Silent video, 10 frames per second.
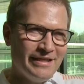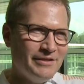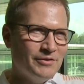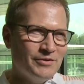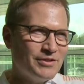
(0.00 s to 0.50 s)

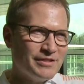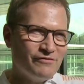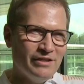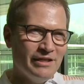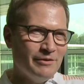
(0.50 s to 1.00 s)
You could just
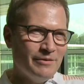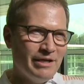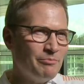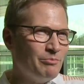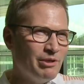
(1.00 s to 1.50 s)
feel how
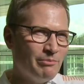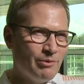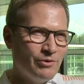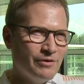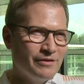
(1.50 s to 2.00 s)
happy people
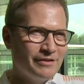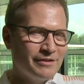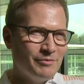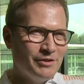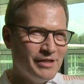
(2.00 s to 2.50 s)
were. I
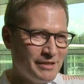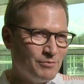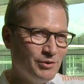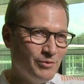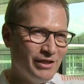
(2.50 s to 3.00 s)
mean, it has
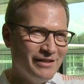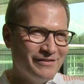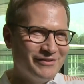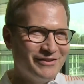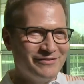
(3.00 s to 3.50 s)
been a while
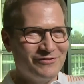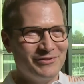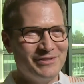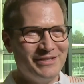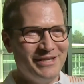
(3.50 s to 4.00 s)
for
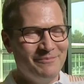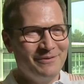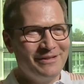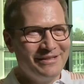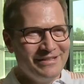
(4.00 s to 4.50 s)
this team
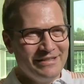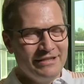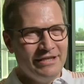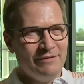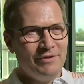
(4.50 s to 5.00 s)

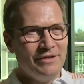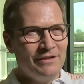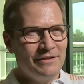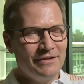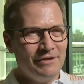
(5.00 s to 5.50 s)
having
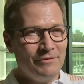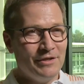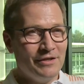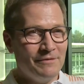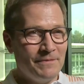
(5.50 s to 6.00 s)

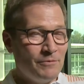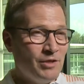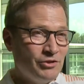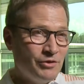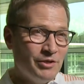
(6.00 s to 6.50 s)
a
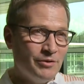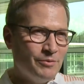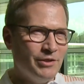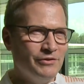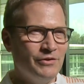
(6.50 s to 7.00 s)
victory or a
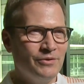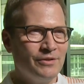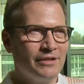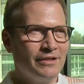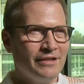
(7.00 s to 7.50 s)
1-2,
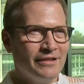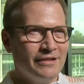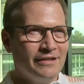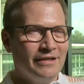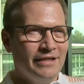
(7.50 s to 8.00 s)

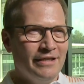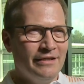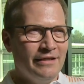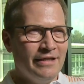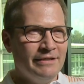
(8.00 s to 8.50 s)

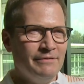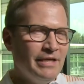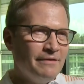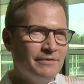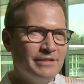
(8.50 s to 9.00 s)
and
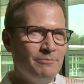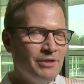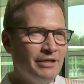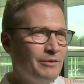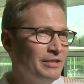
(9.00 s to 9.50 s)
it's
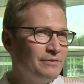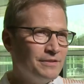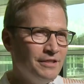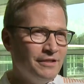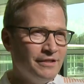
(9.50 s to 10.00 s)
simply great to
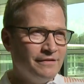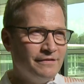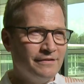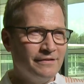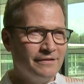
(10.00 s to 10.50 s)
see that,